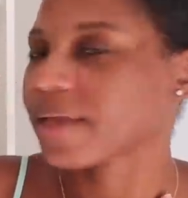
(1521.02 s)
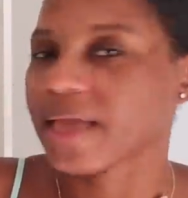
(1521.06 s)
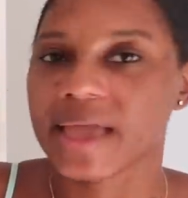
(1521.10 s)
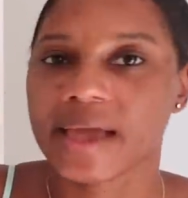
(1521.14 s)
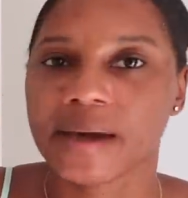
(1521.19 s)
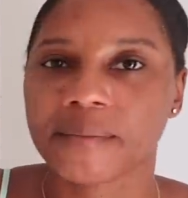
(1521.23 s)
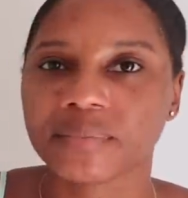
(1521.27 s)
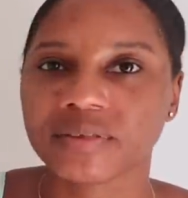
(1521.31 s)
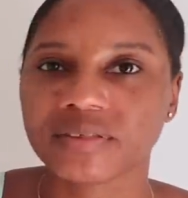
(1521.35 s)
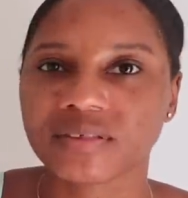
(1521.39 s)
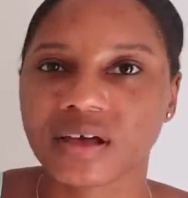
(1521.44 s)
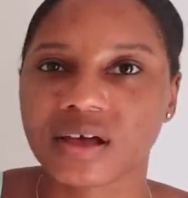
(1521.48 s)

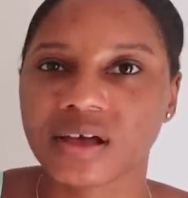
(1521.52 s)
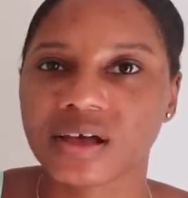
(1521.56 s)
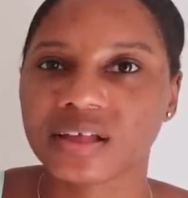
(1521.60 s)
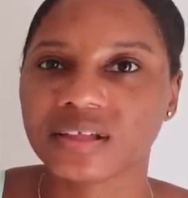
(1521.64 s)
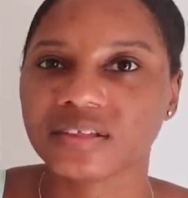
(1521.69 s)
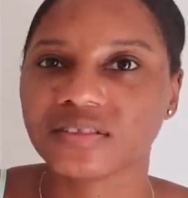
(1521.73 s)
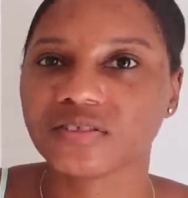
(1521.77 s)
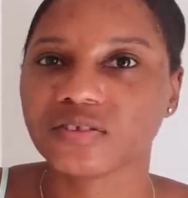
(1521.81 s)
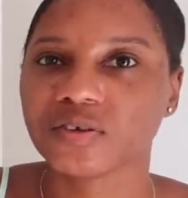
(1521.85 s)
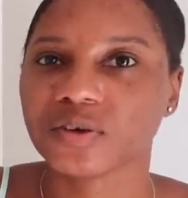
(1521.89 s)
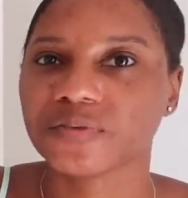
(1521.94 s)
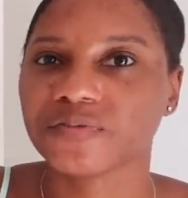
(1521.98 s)

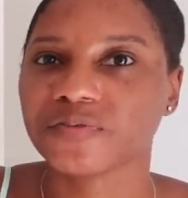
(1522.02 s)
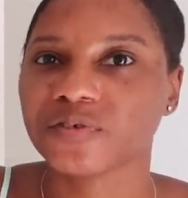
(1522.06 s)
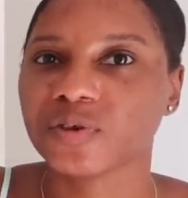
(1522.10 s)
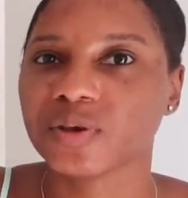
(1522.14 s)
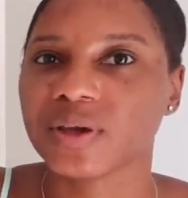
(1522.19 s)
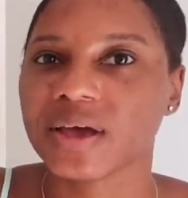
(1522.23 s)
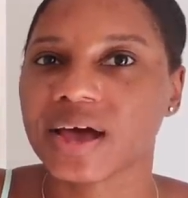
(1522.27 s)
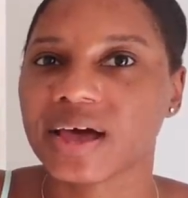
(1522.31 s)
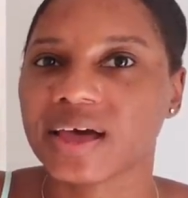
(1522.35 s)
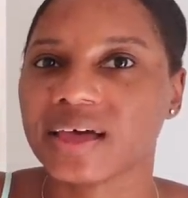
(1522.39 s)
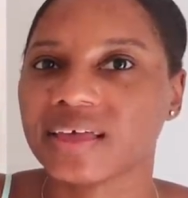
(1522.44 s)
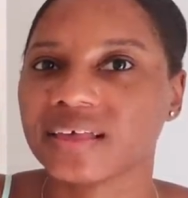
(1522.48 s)
Amazon, so if you
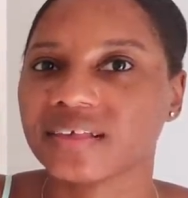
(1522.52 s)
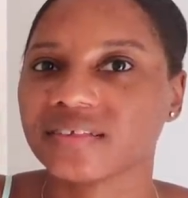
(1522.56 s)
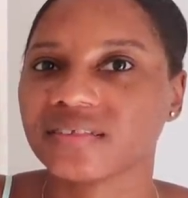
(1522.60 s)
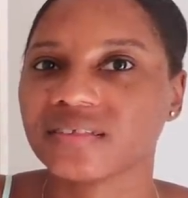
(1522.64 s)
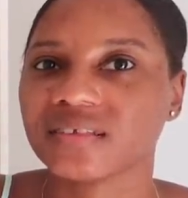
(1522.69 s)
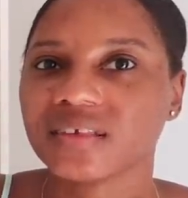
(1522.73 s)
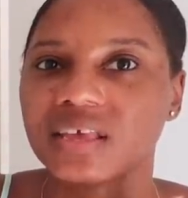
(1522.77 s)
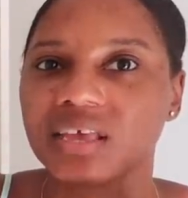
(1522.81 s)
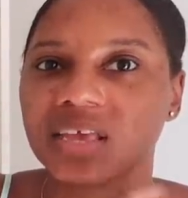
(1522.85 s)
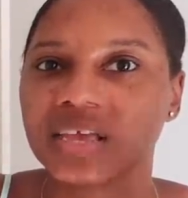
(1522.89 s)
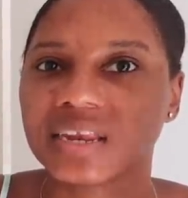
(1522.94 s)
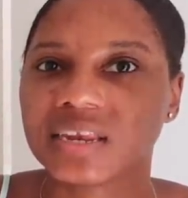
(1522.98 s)

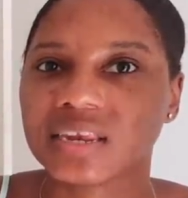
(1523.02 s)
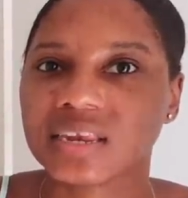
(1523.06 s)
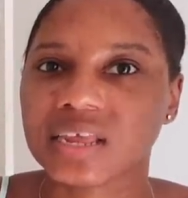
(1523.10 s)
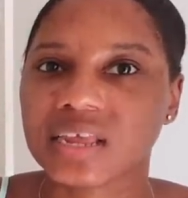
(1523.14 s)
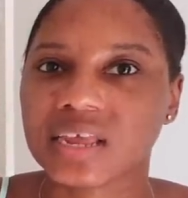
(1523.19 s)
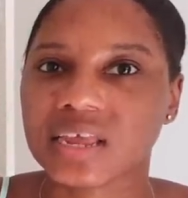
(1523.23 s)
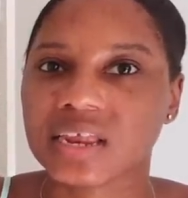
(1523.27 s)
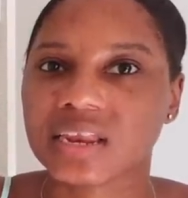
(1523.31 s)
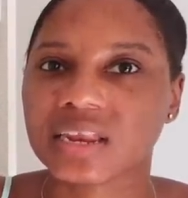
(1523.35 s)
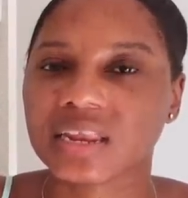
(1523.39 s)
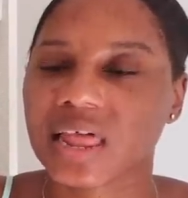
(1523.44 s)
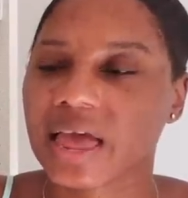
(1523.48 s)
guys
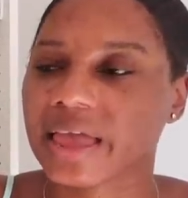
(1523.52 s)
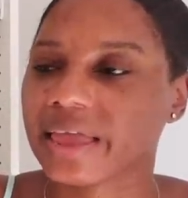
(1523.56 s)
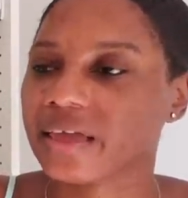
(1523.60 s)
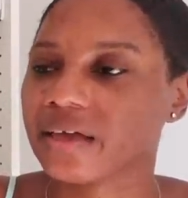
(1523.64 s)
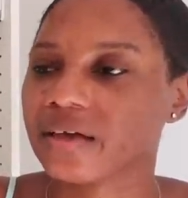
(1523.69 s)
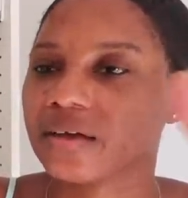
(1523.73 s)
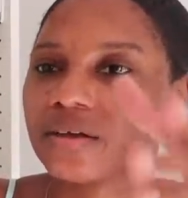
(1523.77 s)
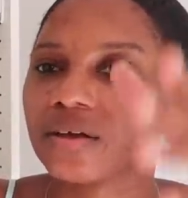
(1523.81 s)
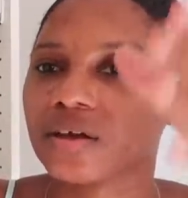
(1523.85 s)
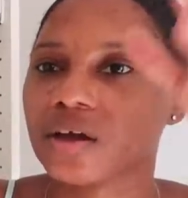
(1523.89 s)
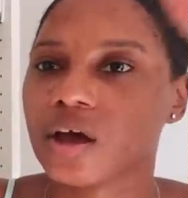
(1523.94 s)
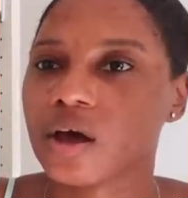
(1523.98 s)
need like
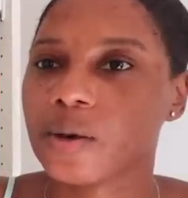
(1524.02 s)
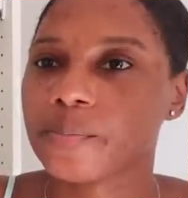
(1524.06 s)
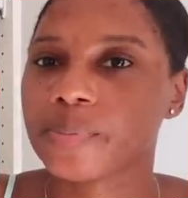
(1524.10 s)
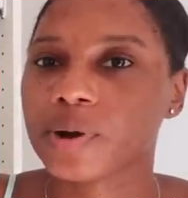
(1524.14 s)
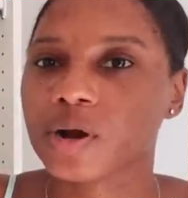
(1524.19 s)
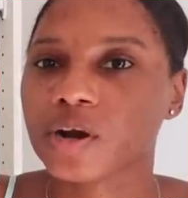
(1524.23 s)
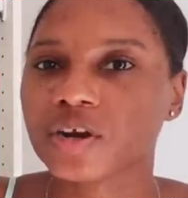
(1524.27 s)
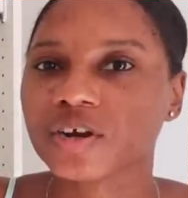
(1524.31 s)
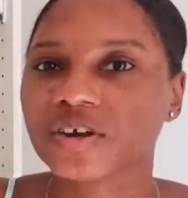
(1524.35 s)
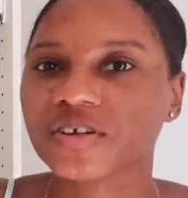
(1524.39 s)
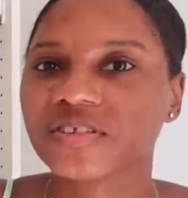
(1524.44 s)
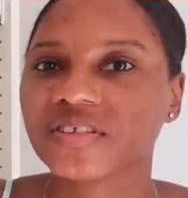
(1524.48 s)
a
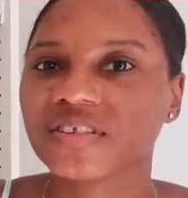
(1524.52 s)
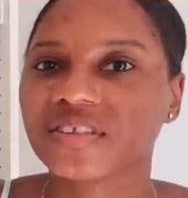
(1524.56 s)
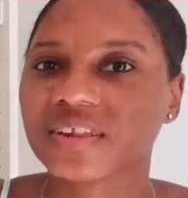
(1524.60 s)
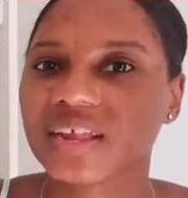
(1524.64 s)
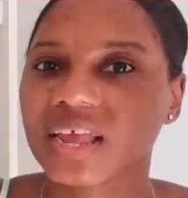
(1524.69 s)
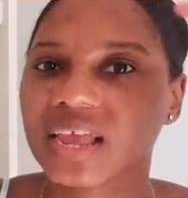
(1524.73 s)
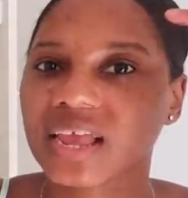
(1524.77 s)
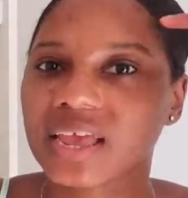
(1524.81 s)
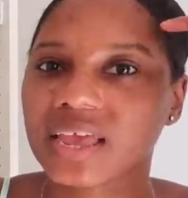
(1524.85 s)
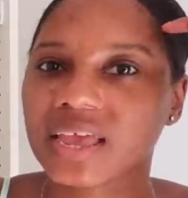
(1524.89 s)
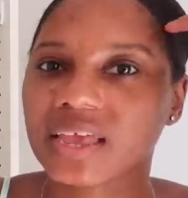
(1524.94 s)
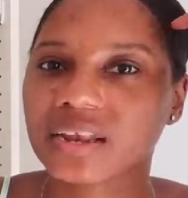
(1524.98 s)
purse
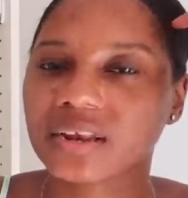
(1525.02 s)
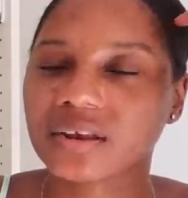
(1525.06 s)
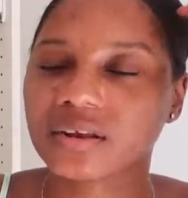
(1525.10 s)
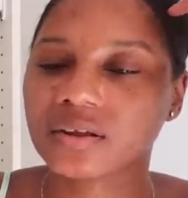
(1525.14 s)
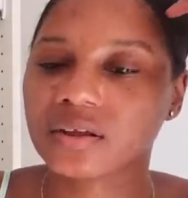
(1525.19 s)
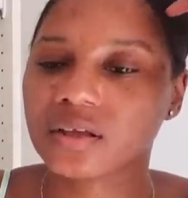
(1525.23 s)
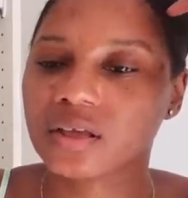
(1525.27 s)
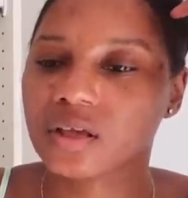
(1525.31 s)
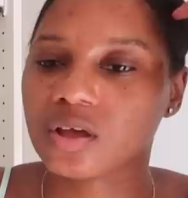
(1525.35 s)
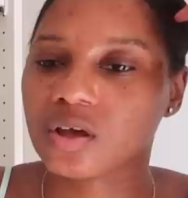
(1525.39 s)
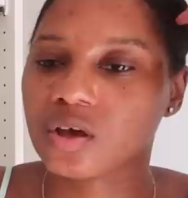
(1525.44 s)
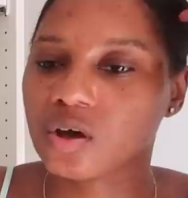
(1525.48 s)
stand
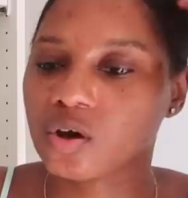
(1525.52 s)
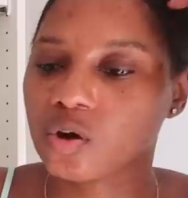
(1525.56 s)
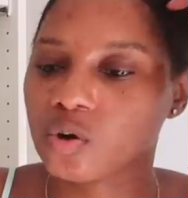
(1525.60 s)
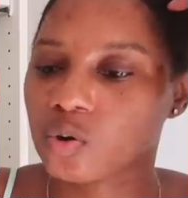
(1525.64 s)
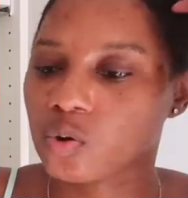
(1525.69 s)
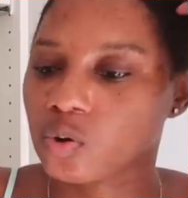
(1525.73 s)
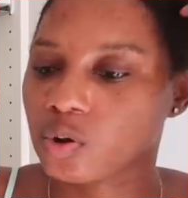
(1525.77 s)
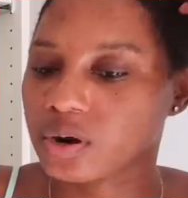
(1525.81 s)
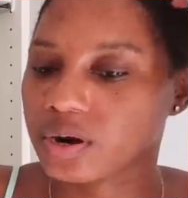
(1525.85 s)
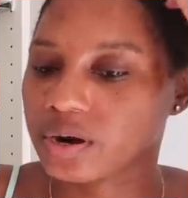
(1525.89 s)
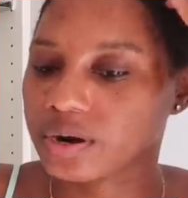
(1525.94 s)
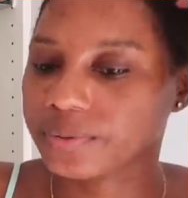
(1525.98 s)

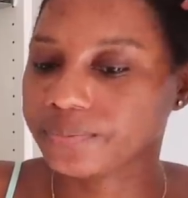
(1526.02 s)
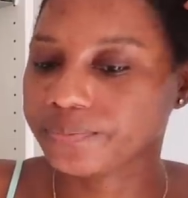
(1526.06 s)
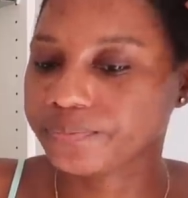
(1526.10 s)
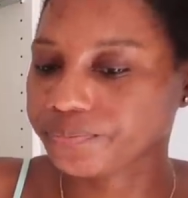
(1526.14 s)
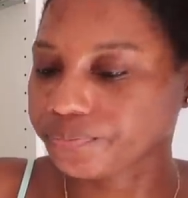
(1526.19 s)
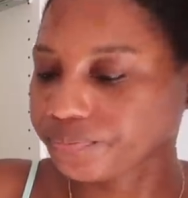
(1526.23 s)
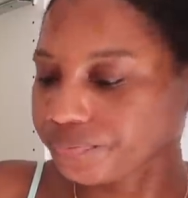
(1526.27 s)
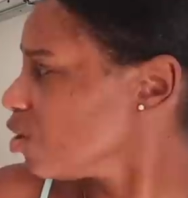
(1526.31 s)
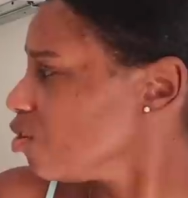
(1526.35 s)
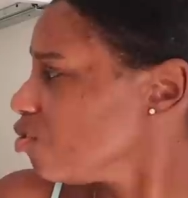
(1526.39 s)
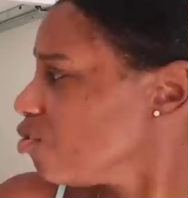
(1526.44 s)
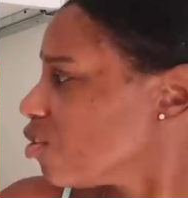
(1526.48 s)
or
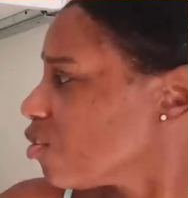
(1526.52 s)
you